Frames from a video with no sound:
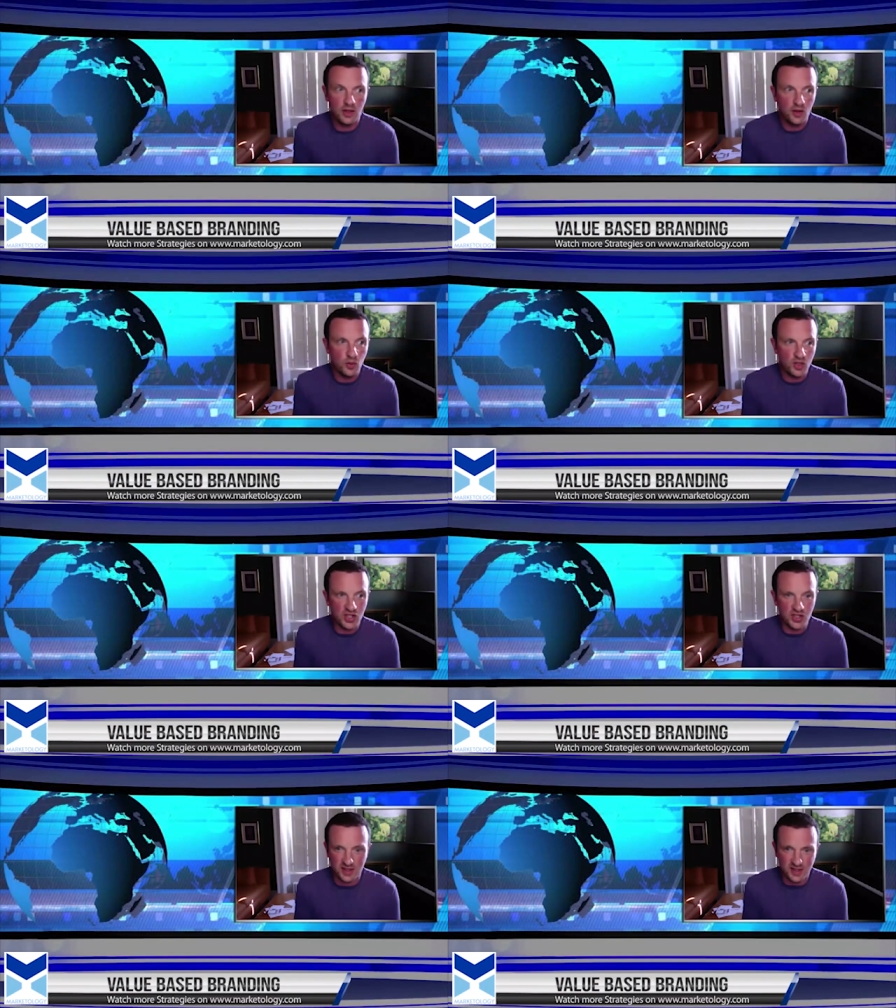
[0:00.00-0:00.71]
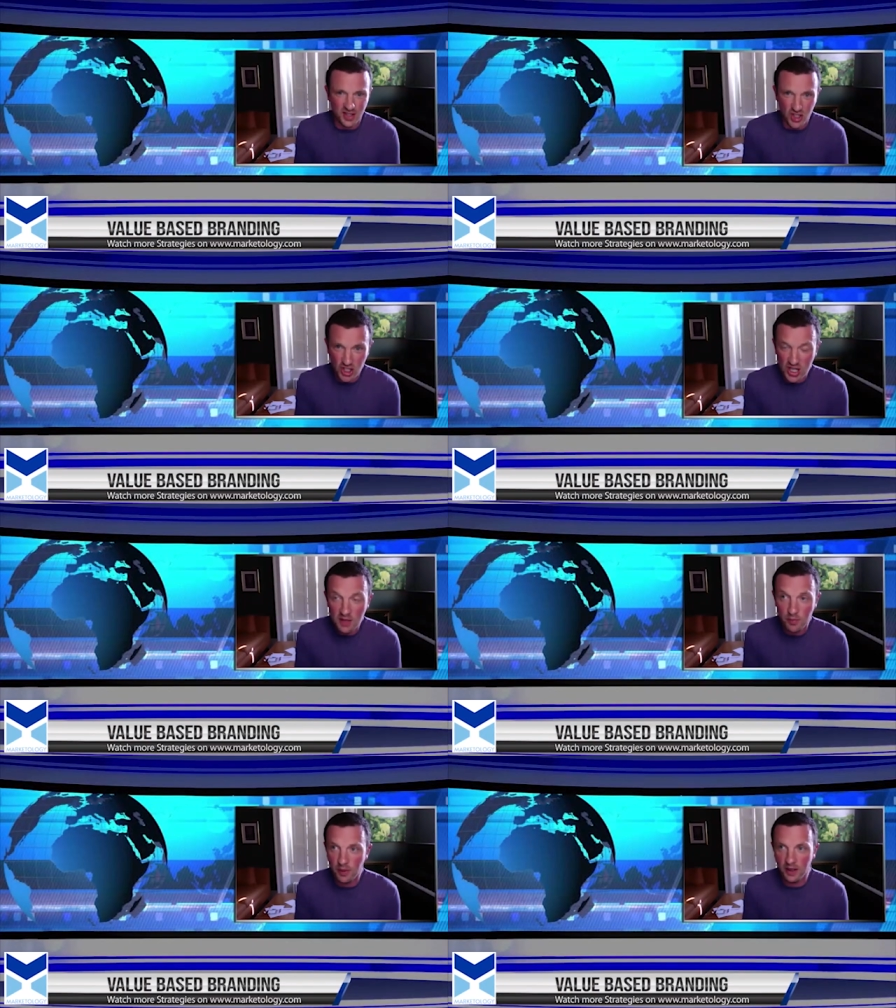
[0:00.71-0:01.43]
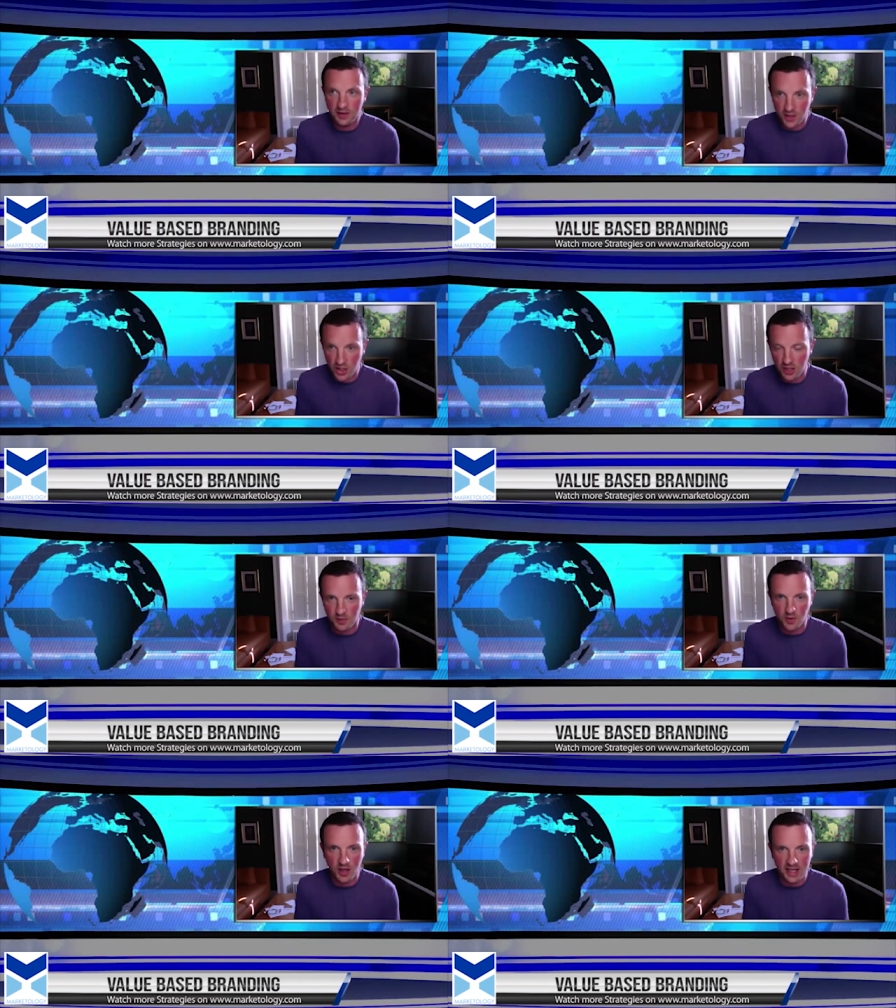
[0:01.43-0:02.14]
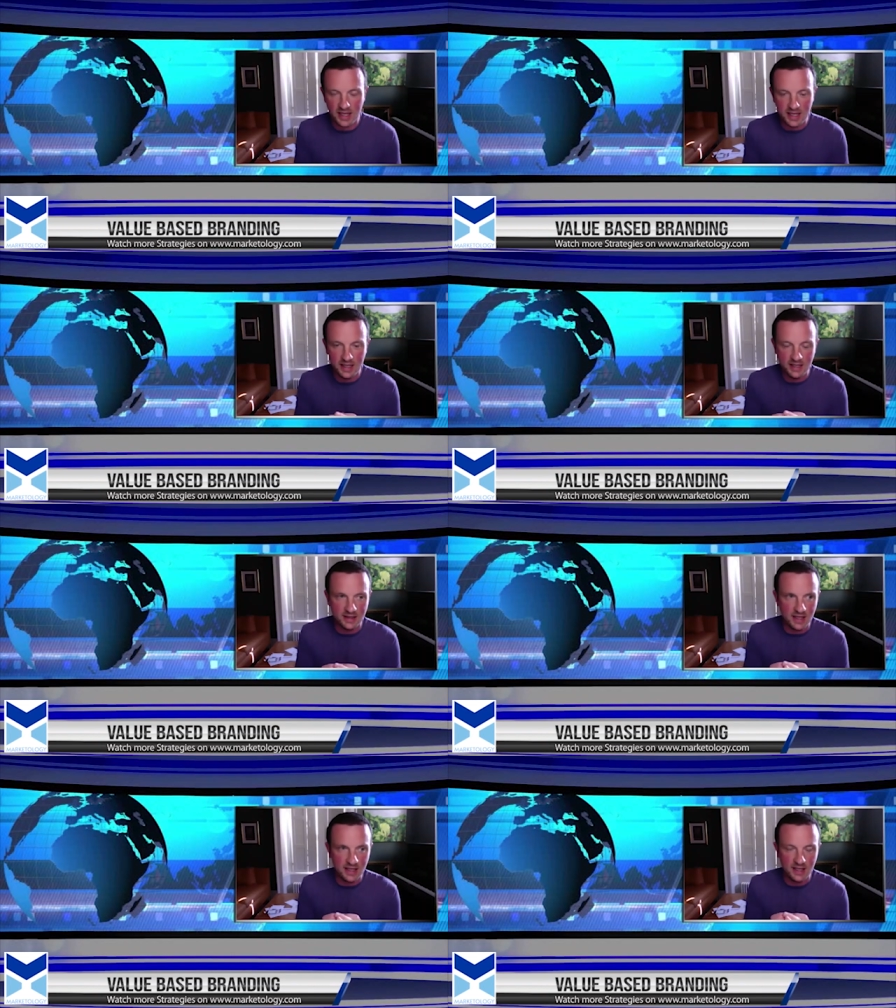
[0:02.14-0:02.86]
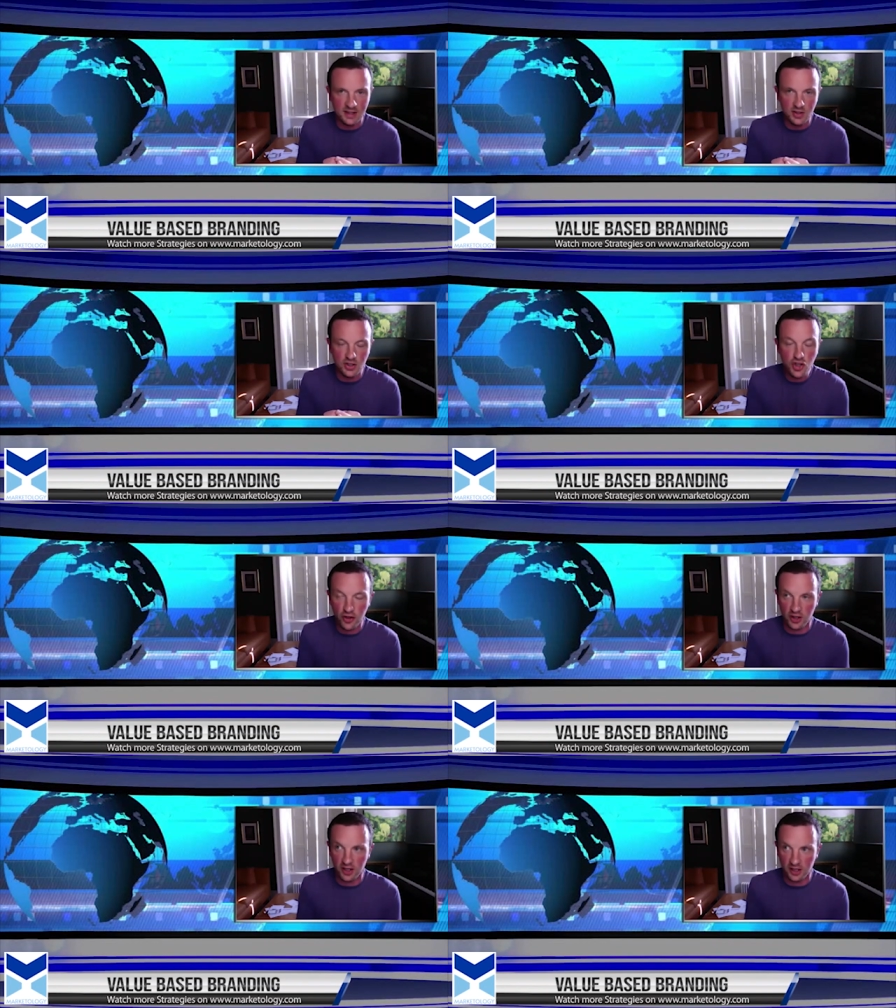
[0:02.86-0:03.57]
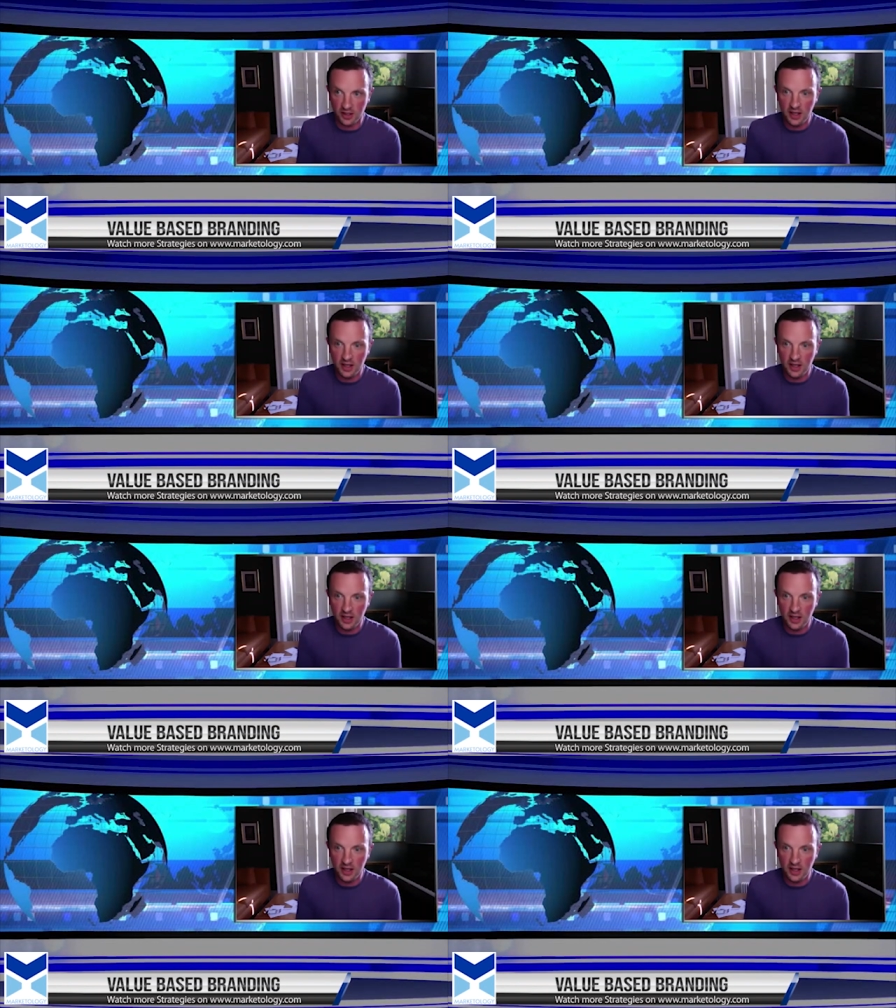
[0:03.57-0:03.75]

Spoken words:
which is cheap as chips, right? It is nothing.